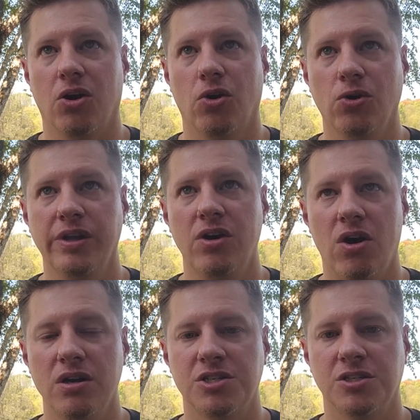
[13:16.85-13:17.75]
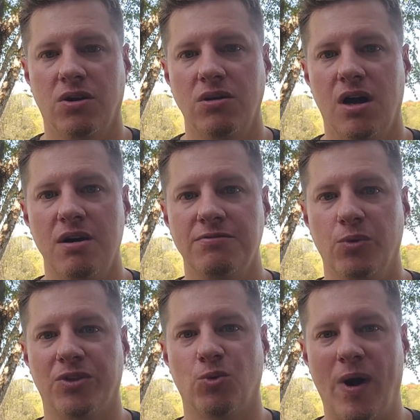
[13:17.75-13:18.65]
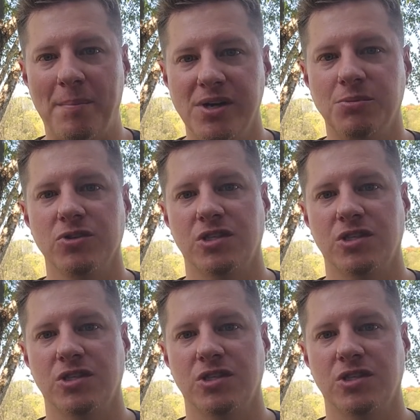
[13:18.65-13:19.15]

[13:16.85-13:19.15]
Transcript: early on start off with reputable